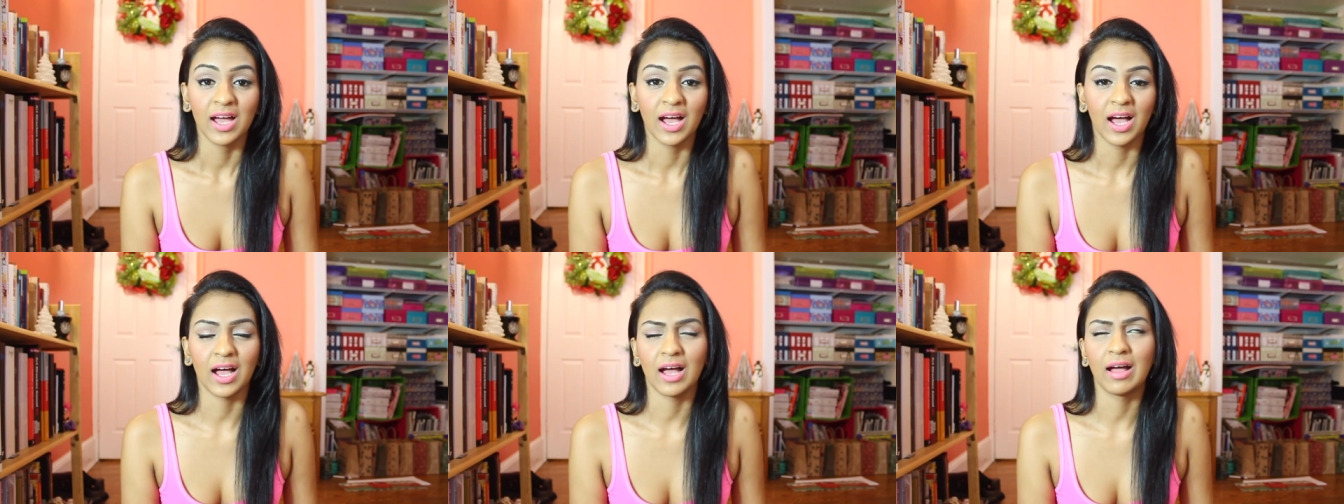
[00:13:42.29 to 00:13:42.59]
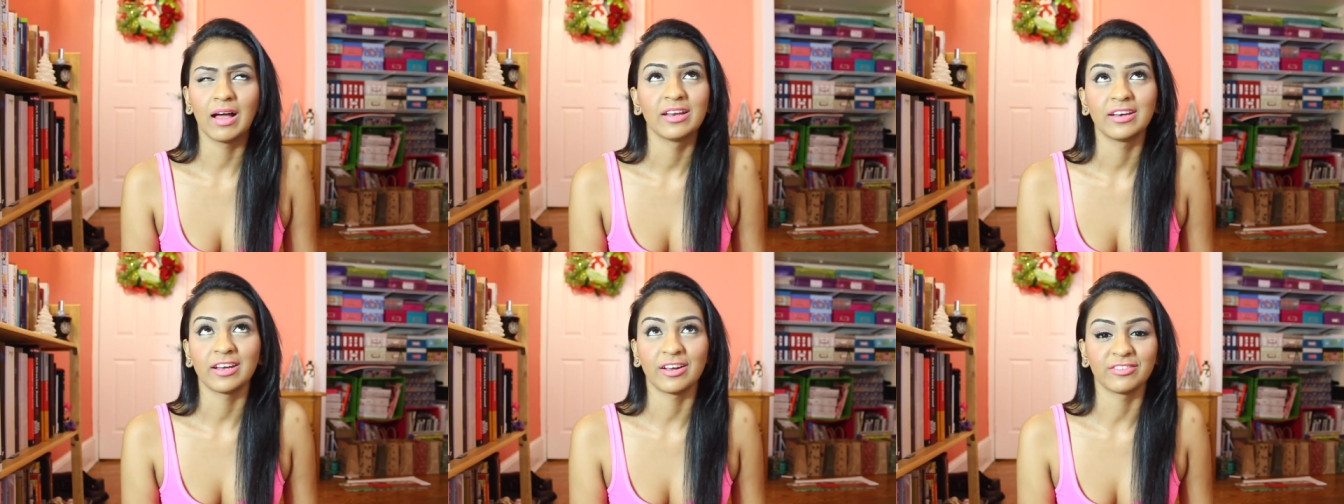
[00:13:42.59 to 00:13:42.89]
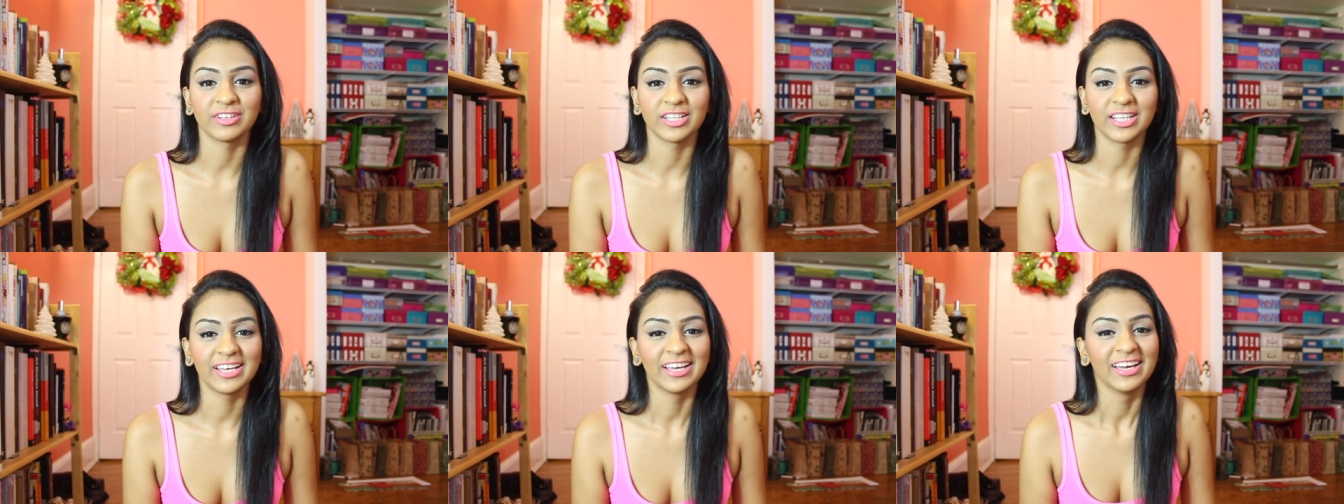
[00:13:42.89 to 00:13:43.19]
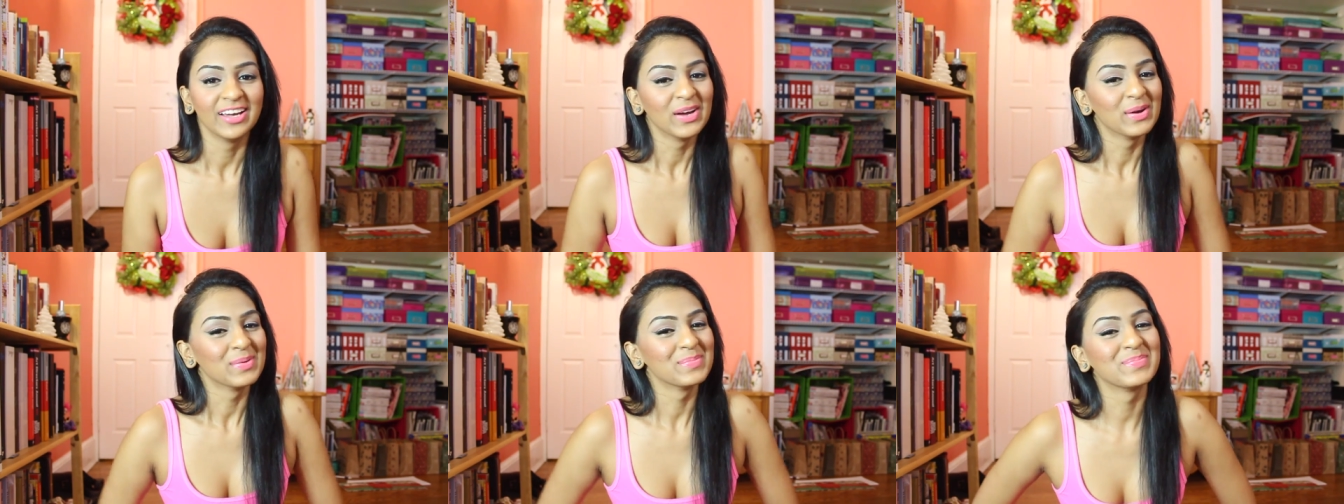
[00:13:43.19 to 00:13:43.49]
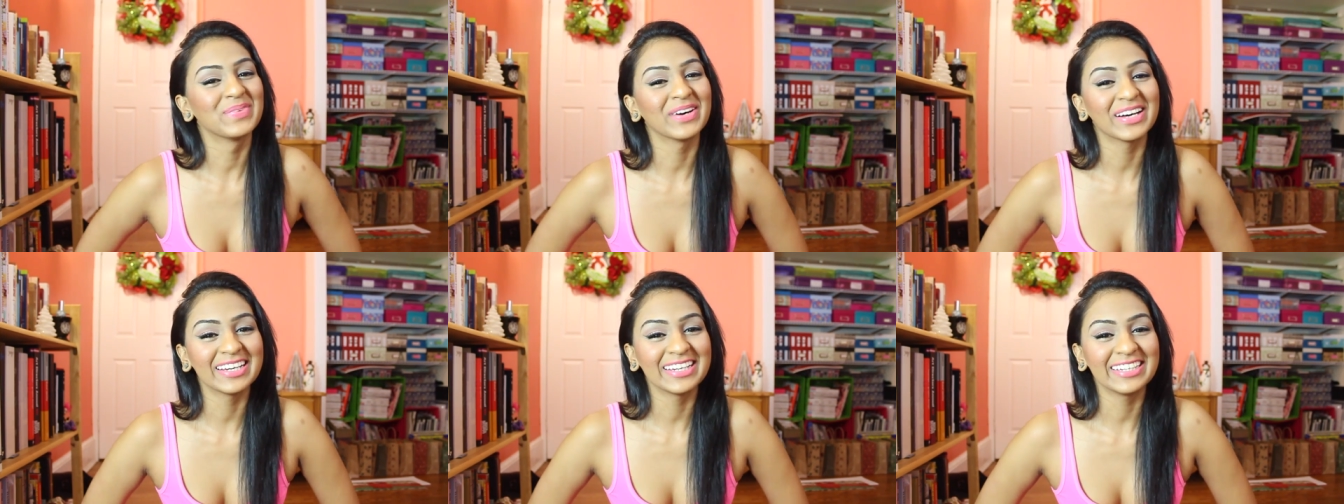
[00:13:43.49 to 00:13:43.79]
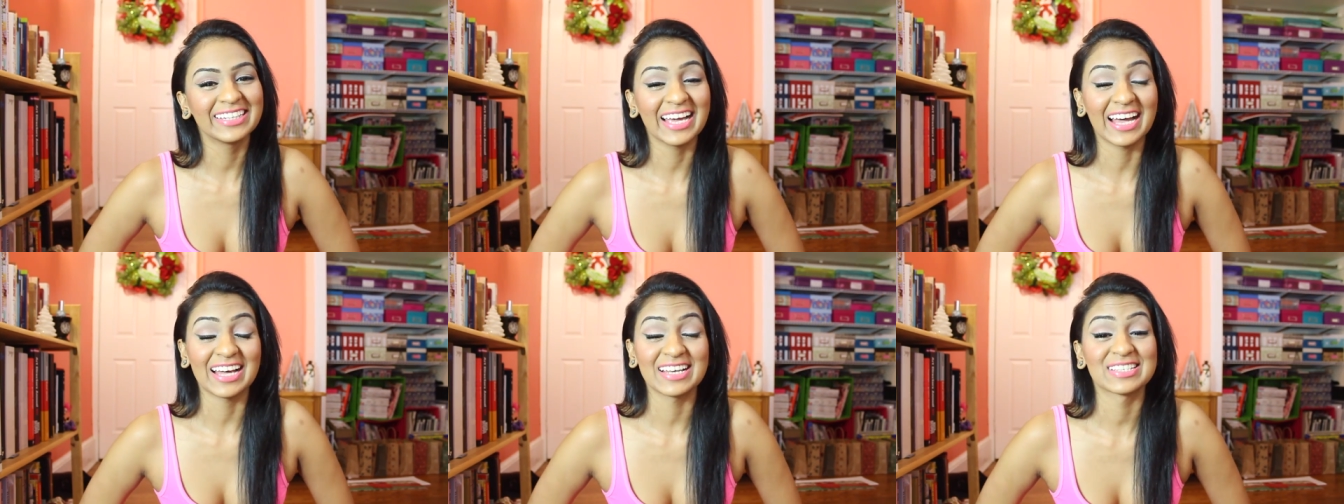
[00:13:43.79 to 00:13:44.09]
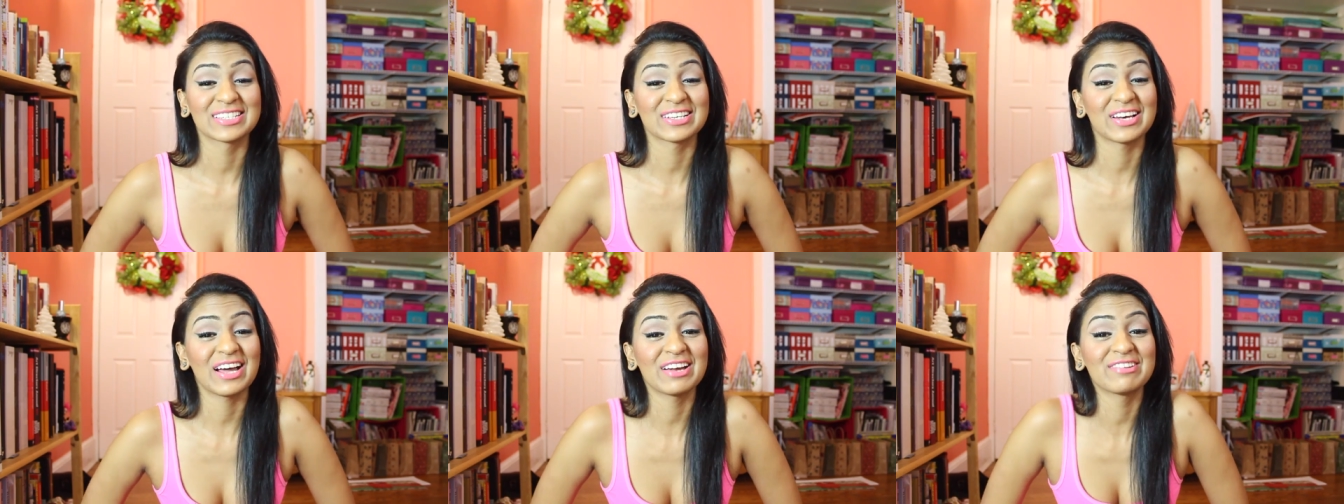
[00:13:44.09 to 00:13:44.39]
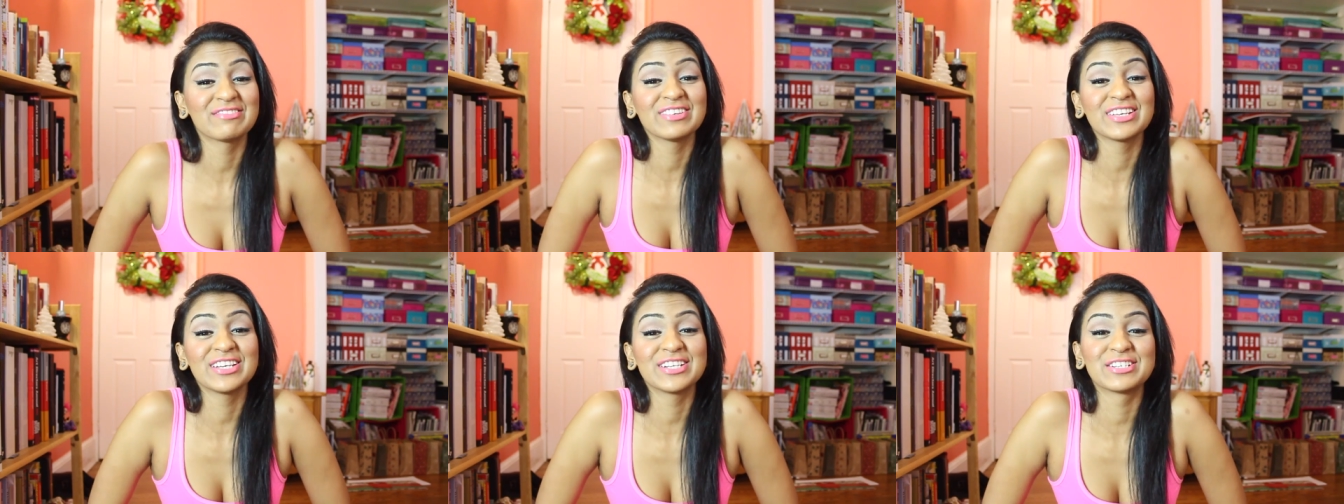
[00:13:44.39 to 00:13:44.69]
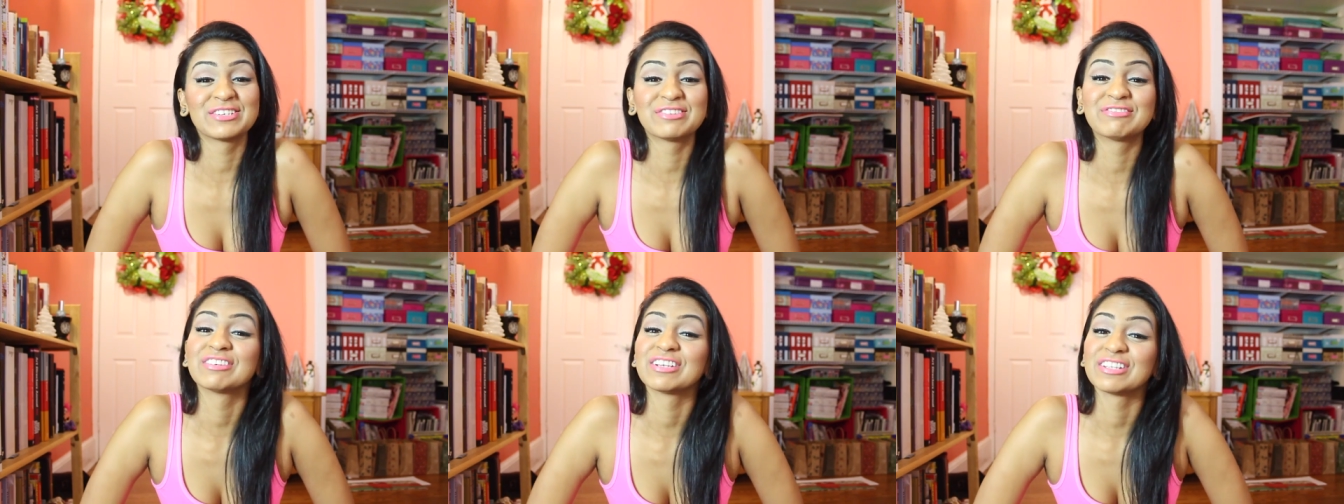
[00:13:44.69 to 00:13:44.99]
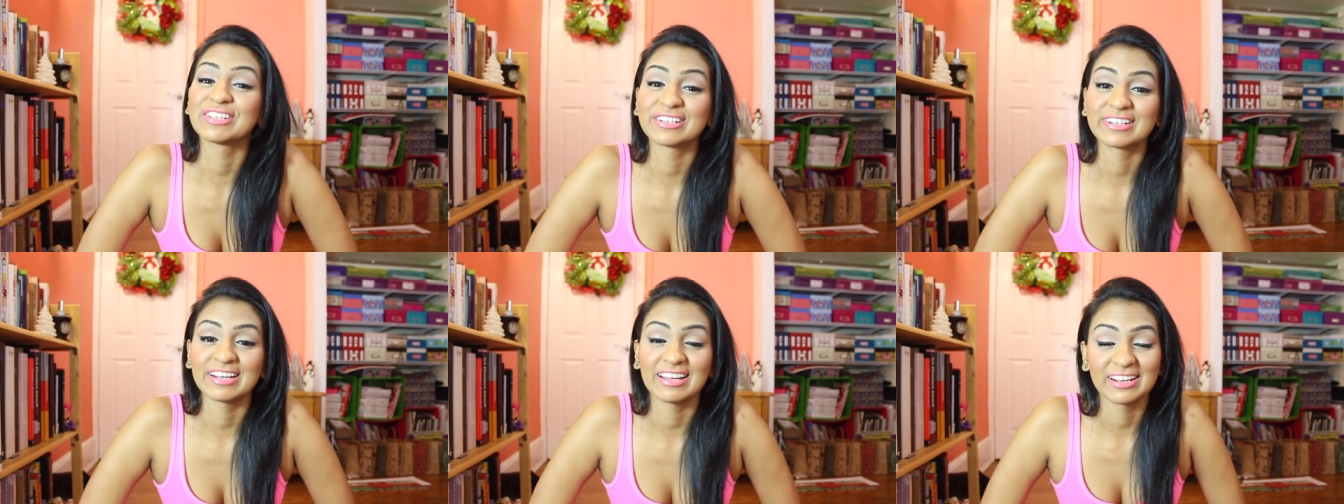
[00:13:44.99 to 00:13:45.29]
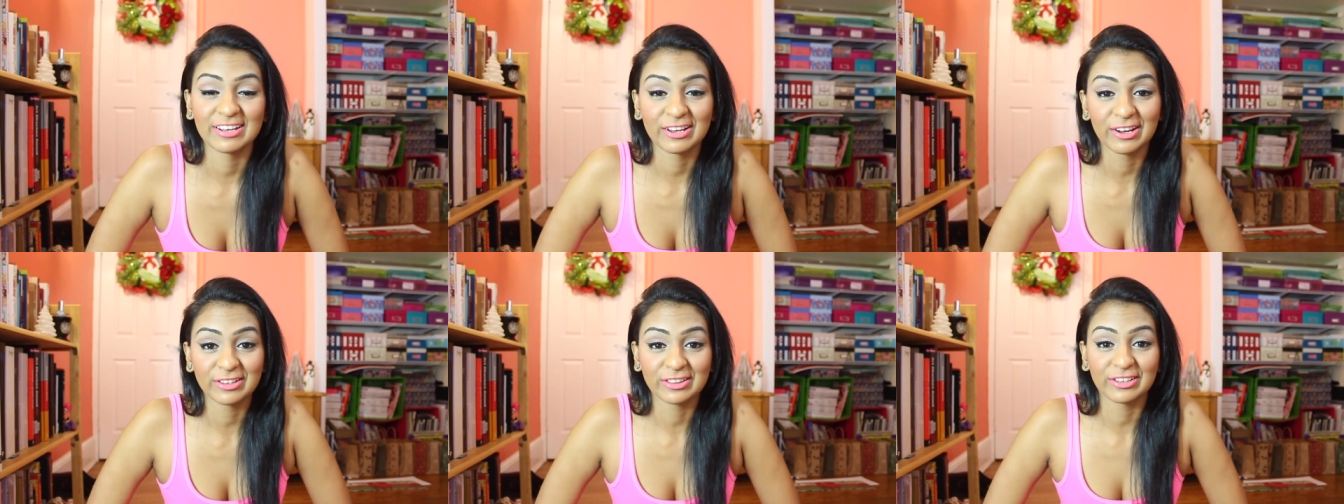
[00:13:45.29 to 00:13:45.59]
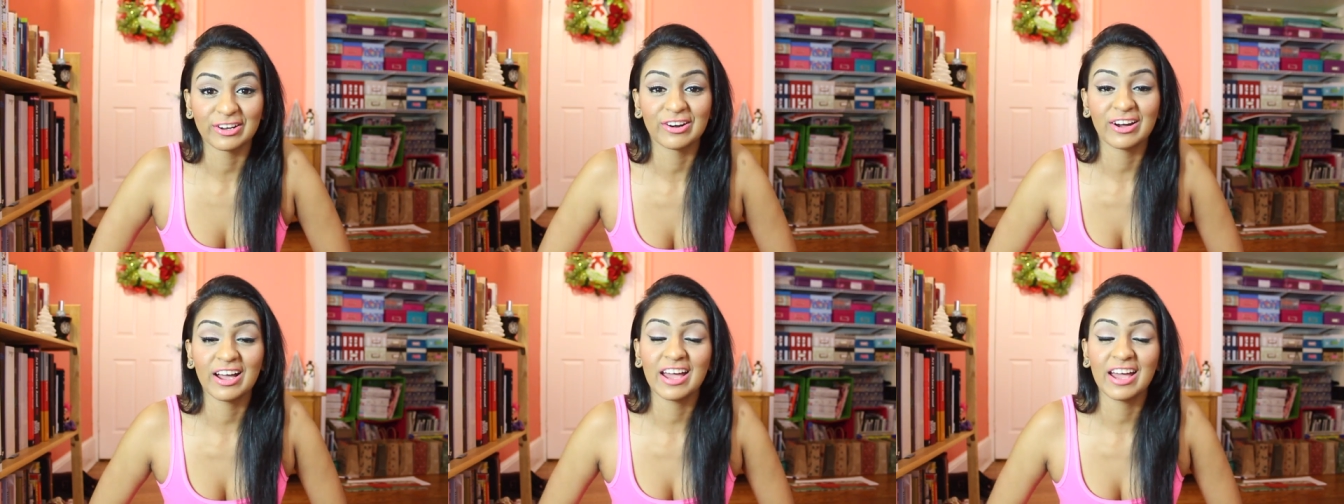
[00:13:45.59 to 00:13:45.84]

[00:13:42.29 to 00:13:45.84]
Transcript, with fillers: Uh, not really. But yeah, so I really do want to learn how to cook though.